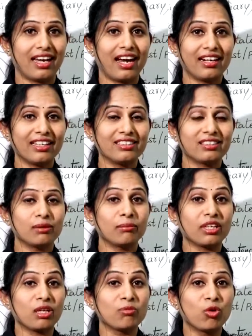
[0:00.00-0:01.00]
carry
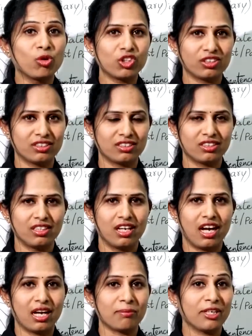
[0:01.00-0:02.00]
some emotions,
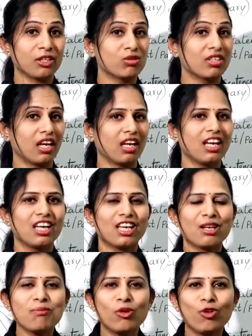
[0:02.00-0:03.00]

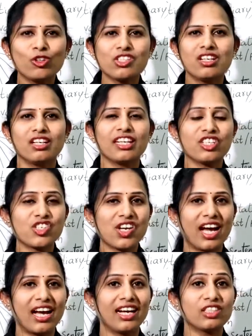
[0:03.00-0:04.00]
emotionally
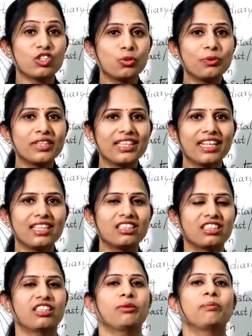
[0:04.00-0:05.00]
charged
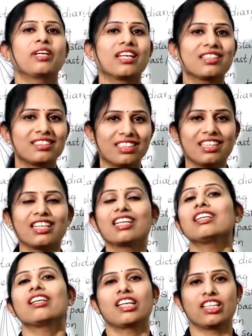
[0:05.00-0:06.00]
words are being
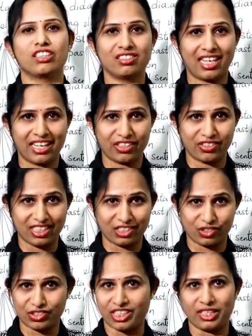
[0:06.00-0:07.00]
seen in the diary
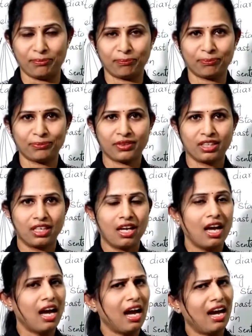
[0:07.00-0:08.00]
entry.
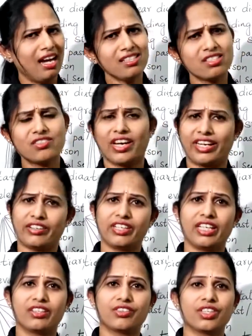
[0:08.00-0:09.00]
As
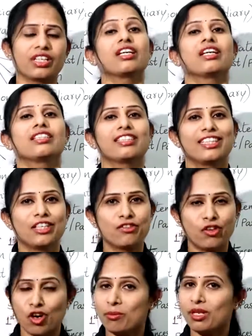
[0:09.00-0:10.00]
diary entry is an
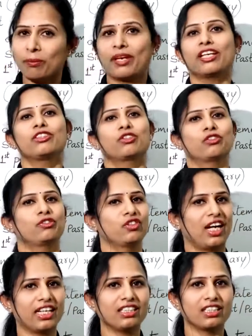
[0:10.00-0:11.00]
informal piece of
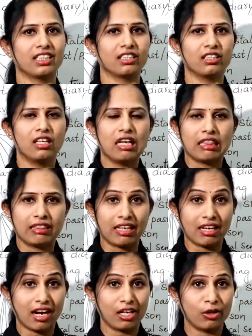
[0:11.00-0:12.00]
writing,
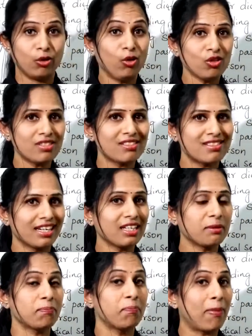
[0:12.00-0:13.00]
there are no
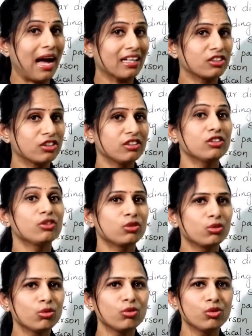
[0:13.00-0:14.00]
set pattern
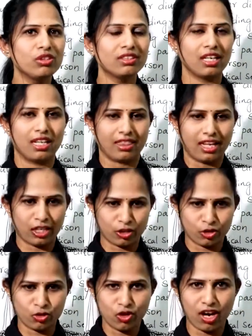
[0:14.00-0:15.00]
rules that
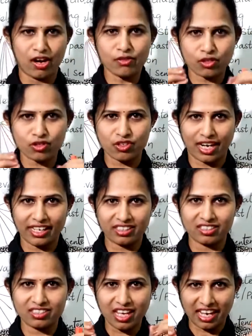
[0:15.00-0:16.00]
you have to write
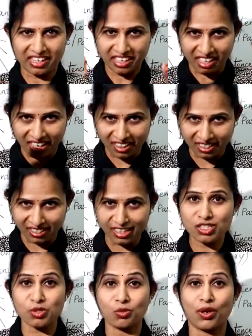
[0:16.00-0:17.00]
the diary in
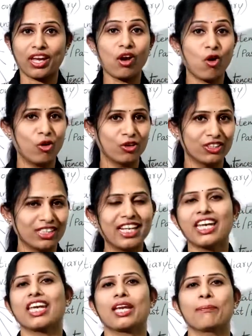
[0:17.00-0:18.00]
this way
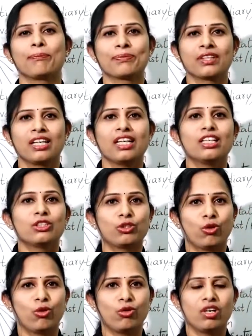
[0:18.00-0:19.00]
only.
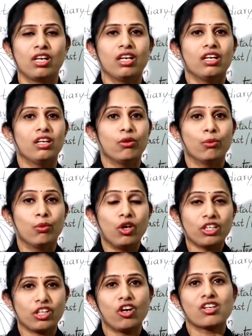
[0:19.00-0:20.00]
So
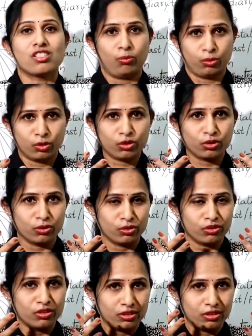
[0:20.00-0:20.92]
what you're supposed to